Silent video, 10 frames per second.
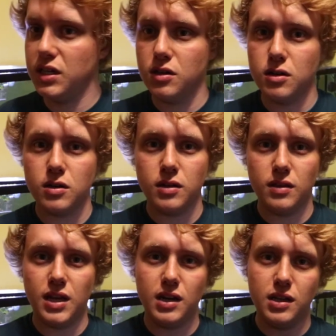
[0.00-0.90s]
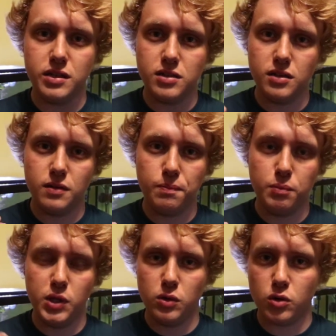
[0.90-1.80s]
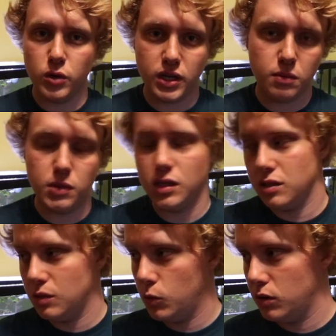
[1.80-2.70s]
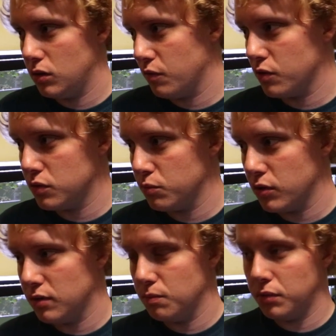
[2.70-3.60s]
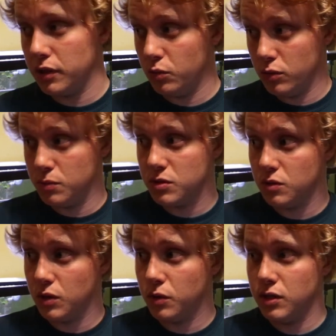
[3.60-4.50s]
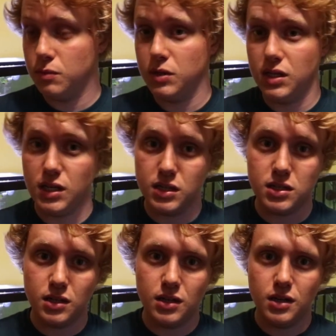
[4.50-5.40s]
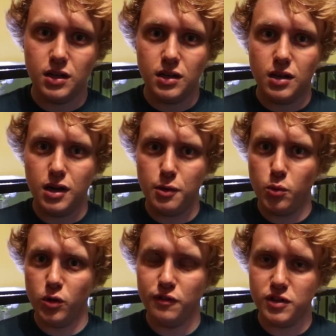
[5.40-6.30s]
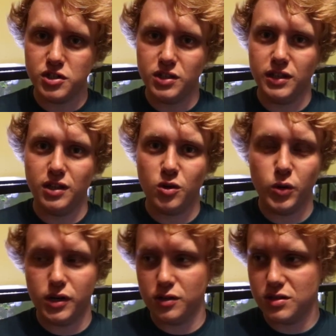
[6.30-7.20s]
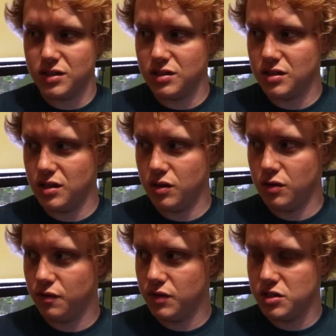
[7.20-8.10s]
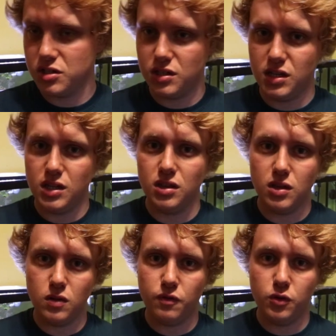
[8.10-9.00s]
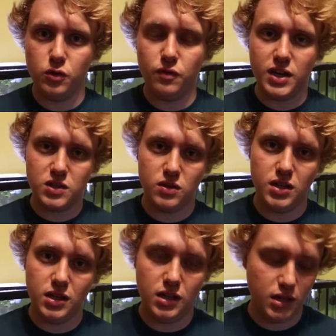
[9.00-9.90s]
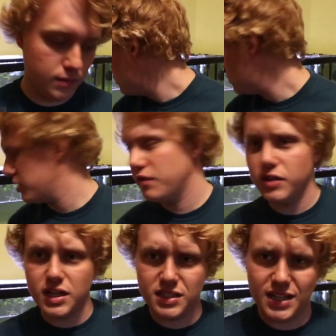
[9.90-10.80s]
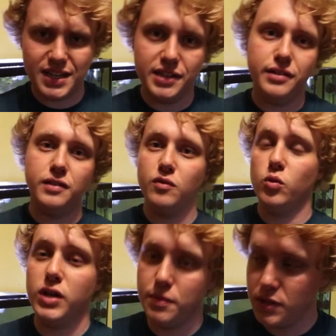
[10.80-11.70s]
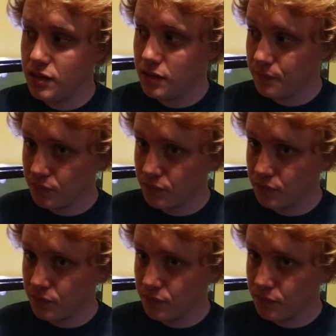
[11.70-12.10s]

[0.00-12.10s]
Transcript: here that he gets a meal quick, because he won't eat the frozen bloodworms, so I want him to eat more efficiently and quicker, since the other fish eat the other food faster than he can. So to give you guys an idea of what I mean,